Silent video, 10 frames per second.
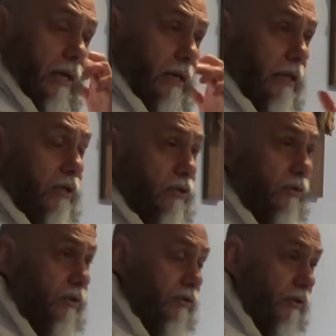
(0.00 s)
In each of
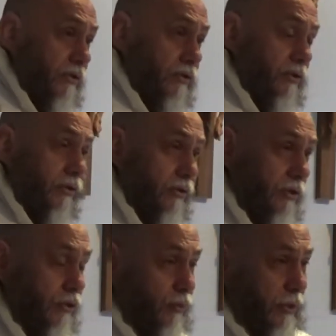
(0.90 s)
these instances,